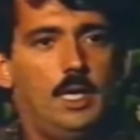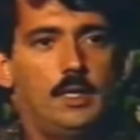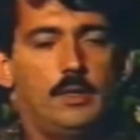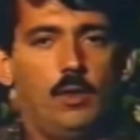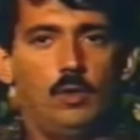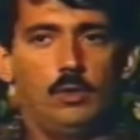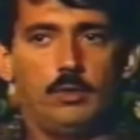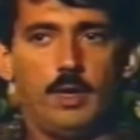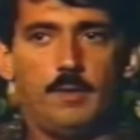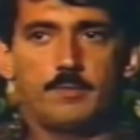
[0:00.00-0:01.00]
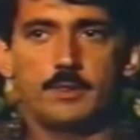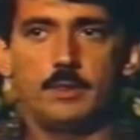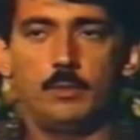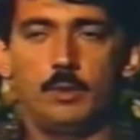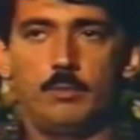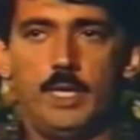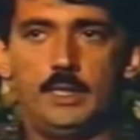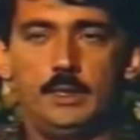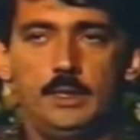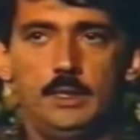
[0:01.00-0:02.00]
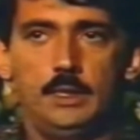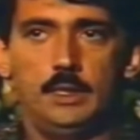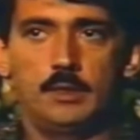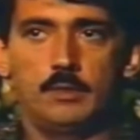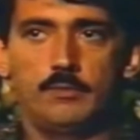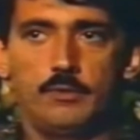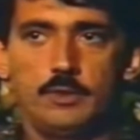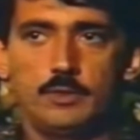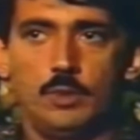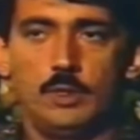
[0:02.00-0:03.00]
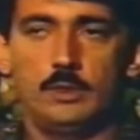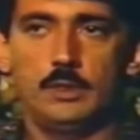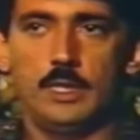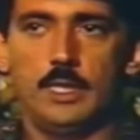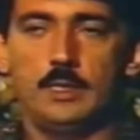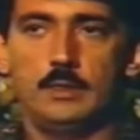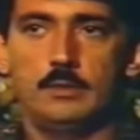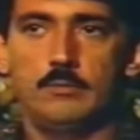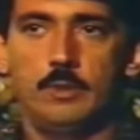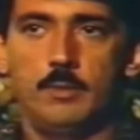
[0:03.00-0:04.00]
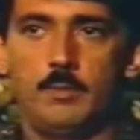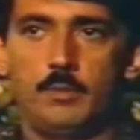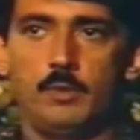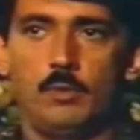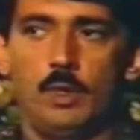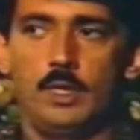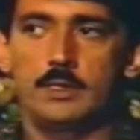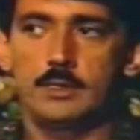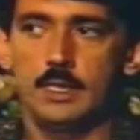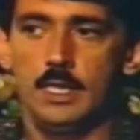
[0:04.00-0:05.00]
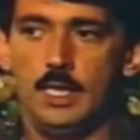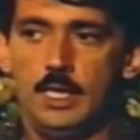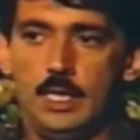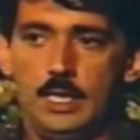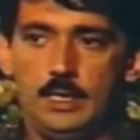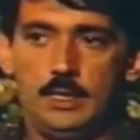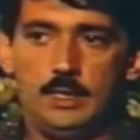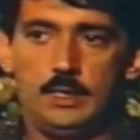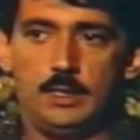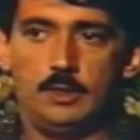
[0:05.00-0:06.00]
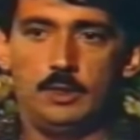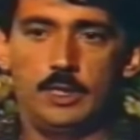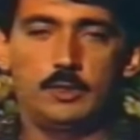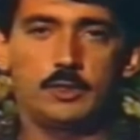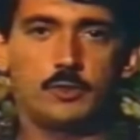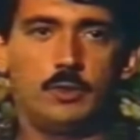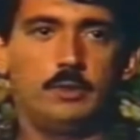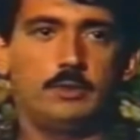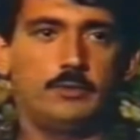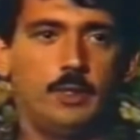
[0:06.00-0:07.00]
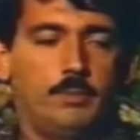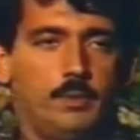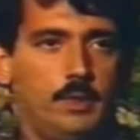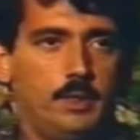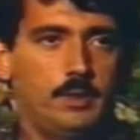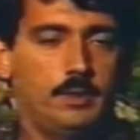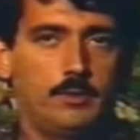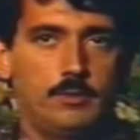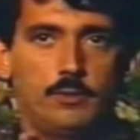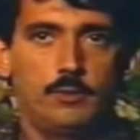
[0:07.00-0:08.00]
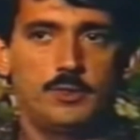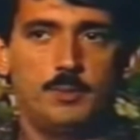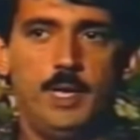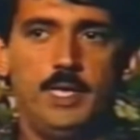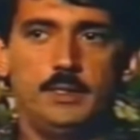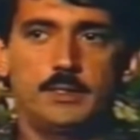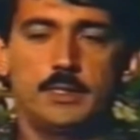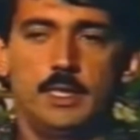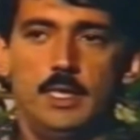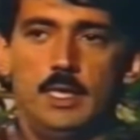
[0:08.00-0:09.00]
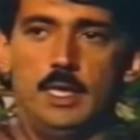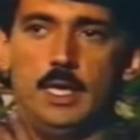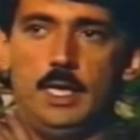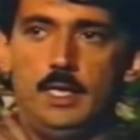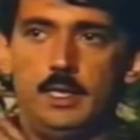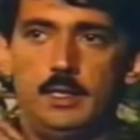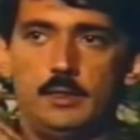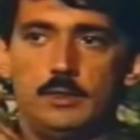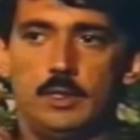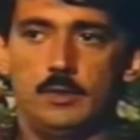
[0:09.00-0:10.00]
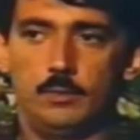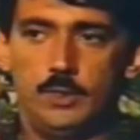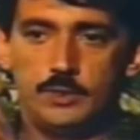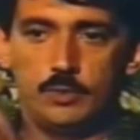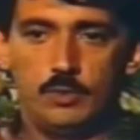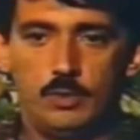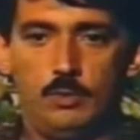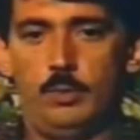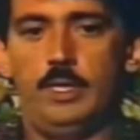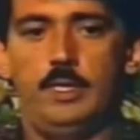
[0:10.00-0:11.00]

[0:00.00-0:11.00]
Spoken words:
The holographs were mainly, the first one that I can remember was like a short trip through space. We saw